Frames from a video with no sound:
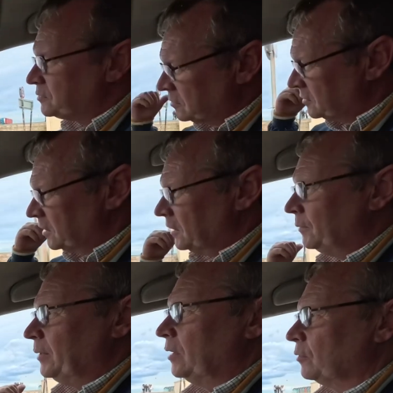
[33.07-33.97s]
because the car
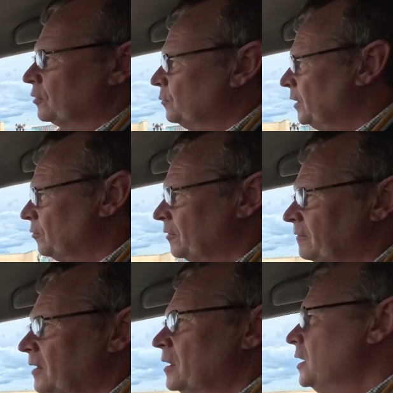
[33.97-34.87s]
park we come out of
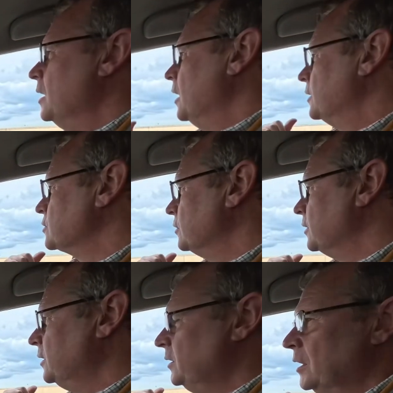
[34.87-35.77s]
has got
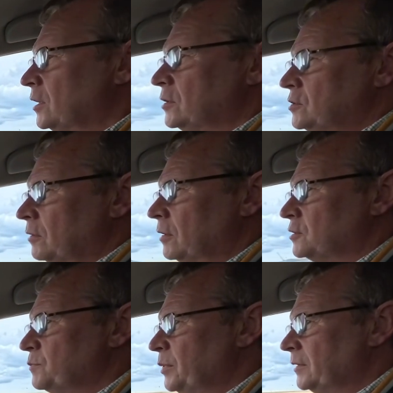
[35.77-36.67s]
the
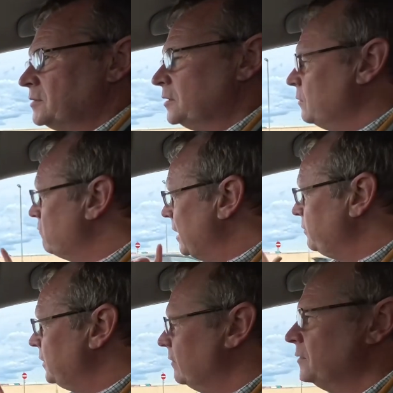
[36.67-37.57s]
toilets built, and you might
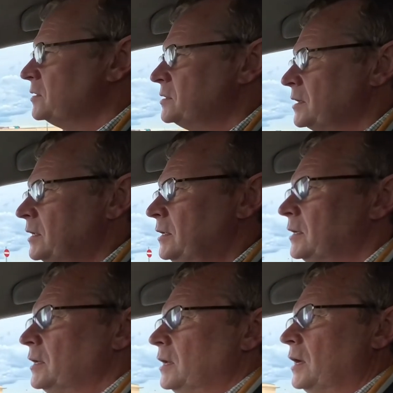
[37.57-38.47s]
be able to see
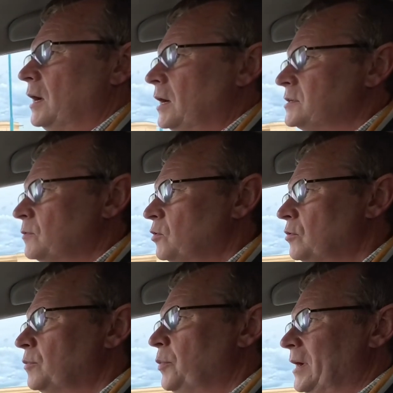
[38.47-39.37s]
as I'm
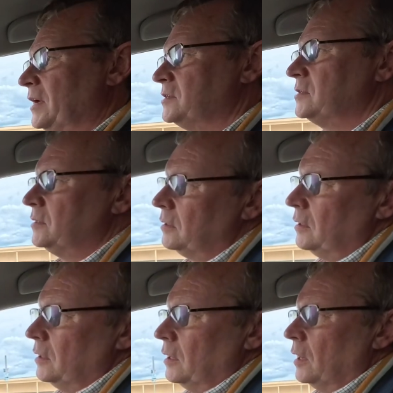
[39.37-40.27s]
going past
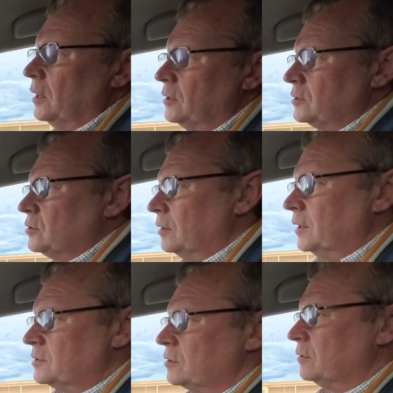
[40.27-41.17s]
the
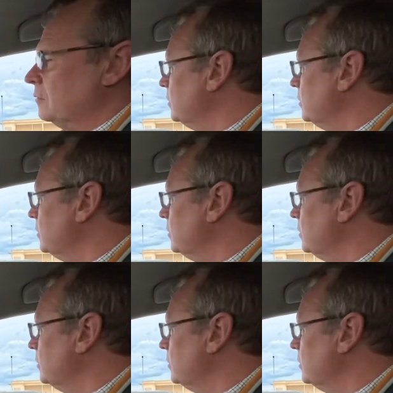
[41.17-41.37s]
toilets on